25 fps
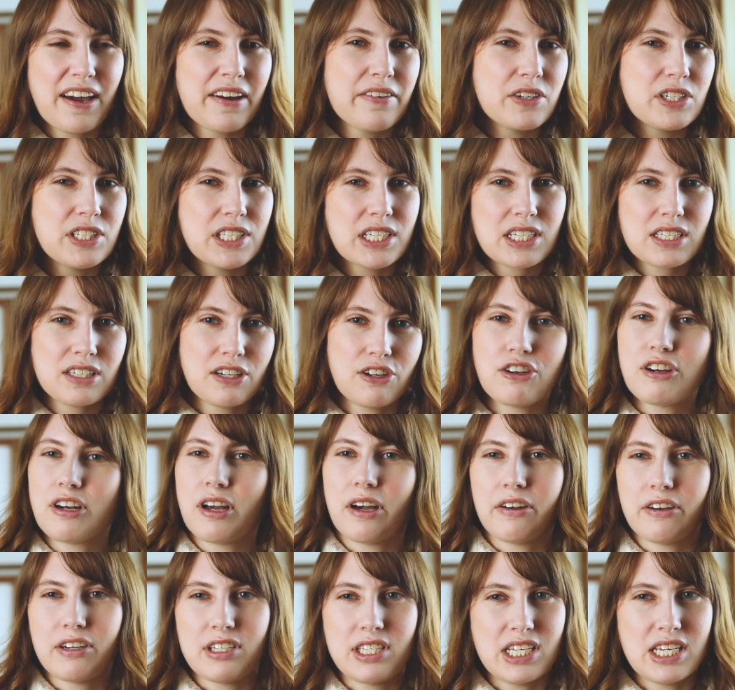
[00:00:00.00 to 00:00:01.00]
$500 or
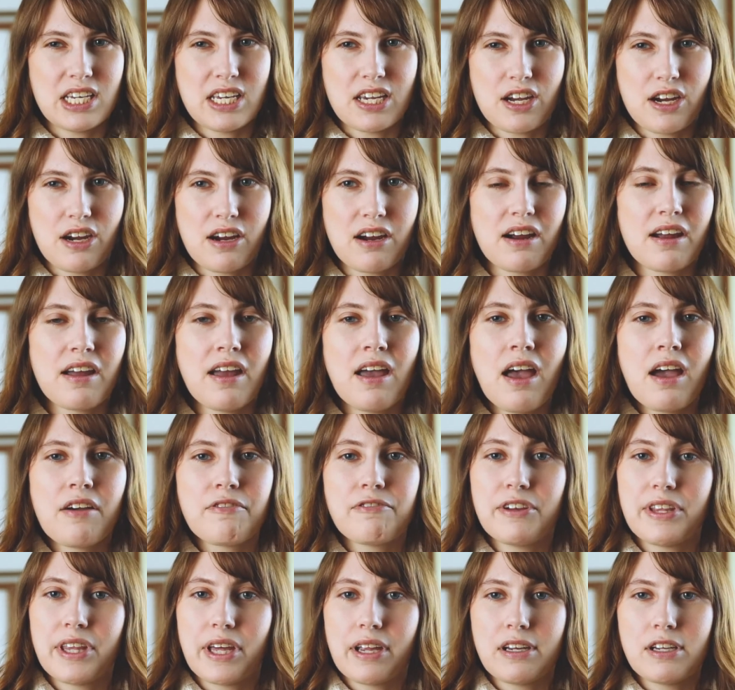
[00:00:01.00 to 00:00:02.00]
$600 a year
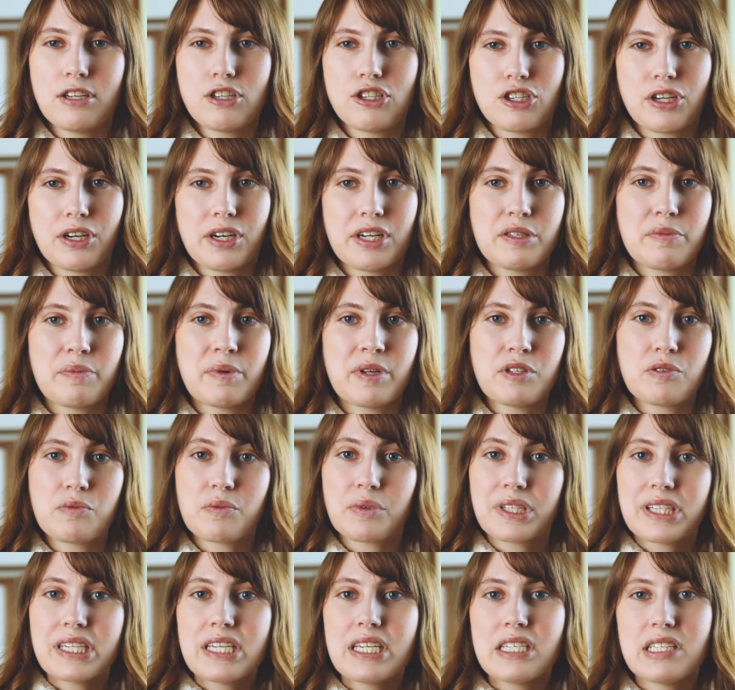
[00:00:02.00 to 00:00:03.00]
for that insurance, but
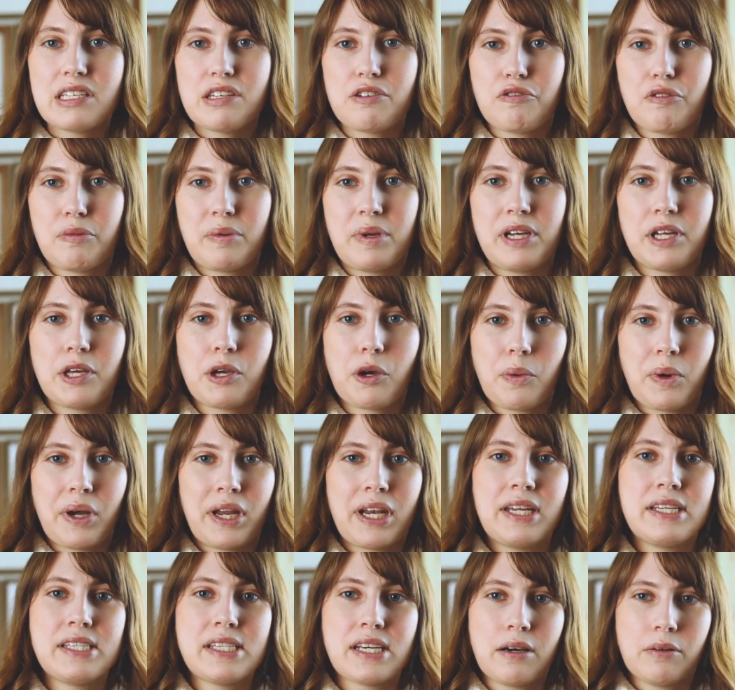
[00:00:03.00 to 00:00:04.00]
it's really easy for me to go
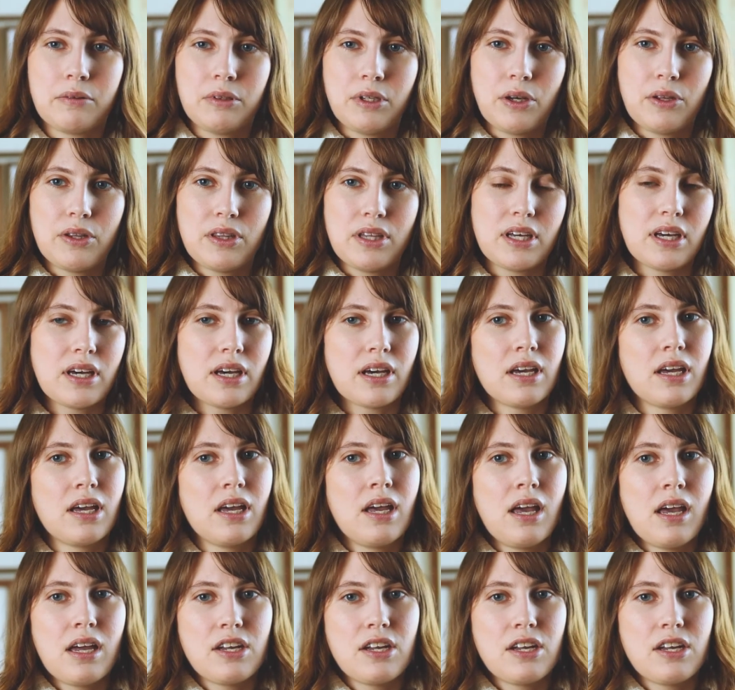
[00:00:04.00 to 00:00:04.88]
in and download the